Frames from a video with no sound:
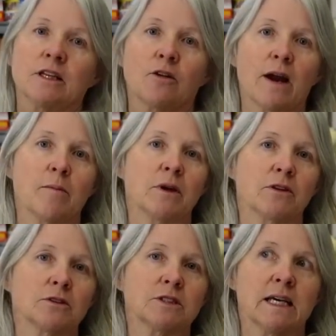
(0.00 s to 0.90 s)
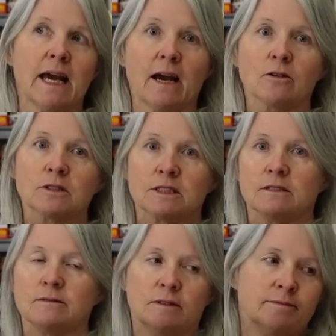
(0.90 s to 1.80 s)
the grandmother's house
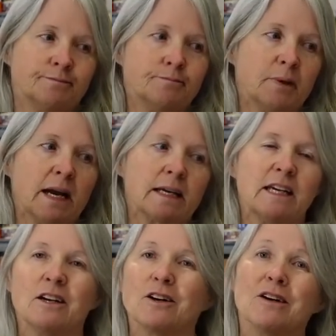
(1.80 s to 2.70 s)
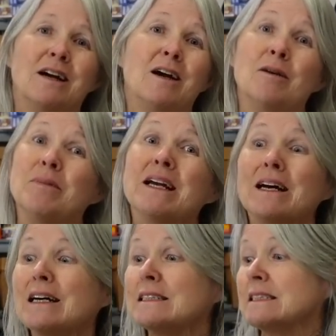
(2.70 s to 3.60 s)
back here
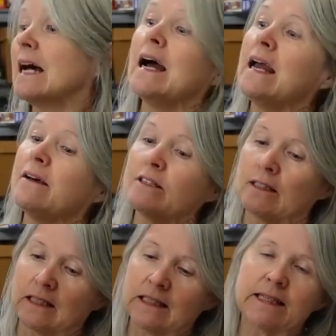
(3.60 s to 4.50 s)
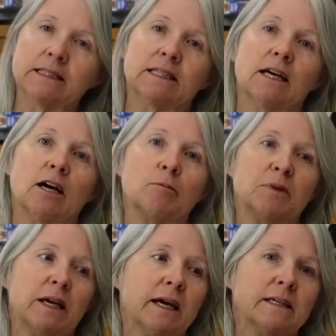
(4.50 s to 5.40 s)
because I haven't cleaned it up
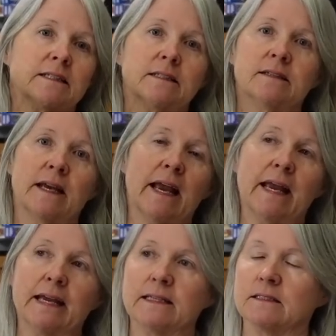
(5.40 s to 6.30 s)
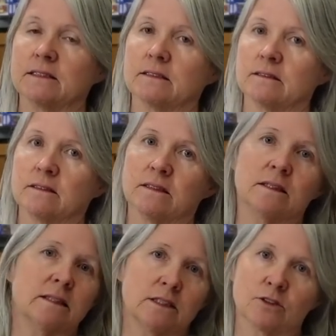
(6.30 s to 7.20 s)
yet and
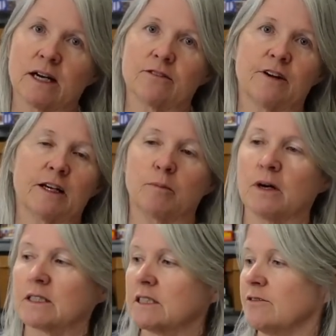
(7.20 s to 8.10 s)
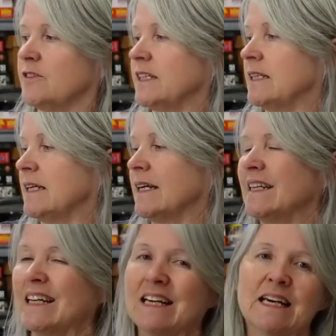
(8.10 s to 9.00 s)
then try to find a box to fit it in.
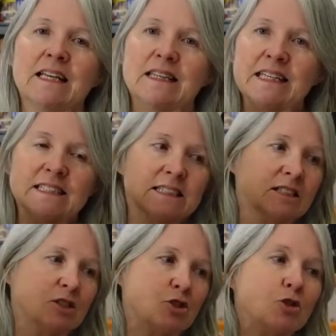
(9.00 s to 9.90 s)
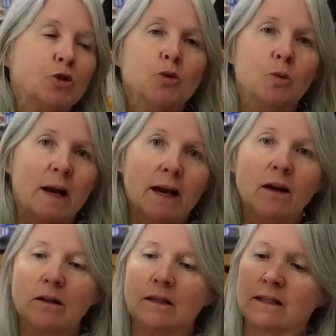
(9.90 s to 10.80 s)
These two
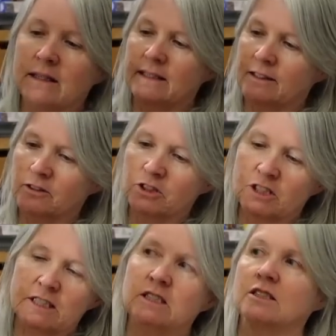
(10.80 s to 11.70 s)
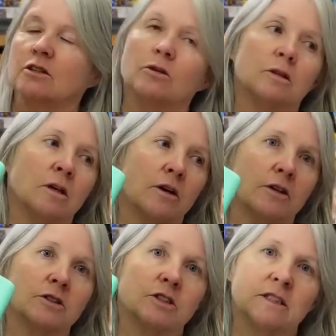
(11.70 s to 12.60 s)
well They're just so
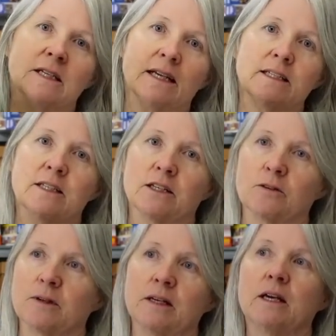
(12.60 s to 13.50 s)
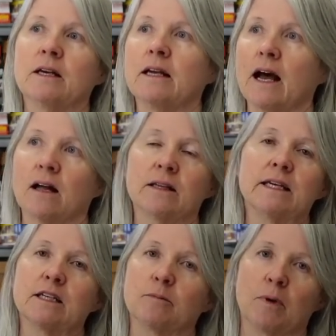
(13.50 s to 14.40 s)
large. And, you know, I'll
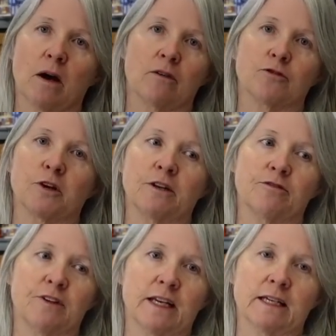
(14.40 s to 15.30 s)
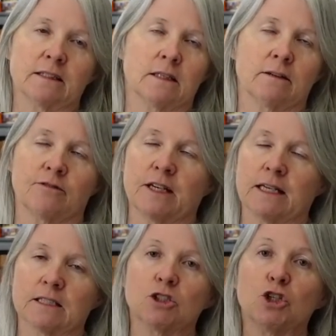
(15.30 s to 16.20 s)
end up offering FedEx, not
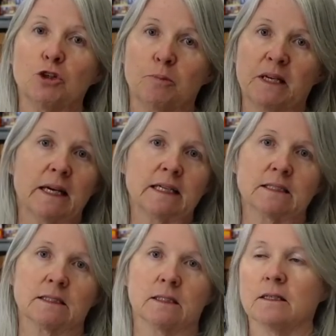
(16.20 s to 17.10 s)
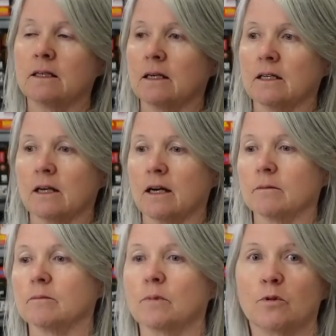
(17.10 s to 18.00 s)
FedEx, U P S
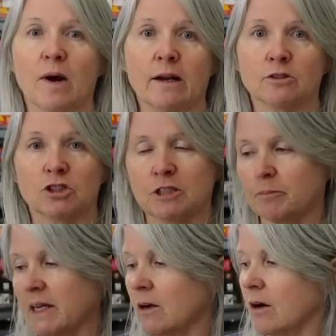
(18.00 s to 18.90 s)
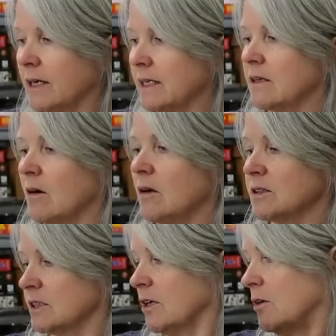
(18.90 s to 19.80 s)
um, ground shipping on it
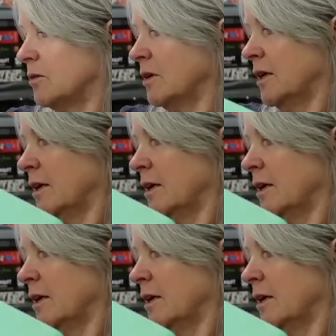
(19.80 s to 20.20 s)
also.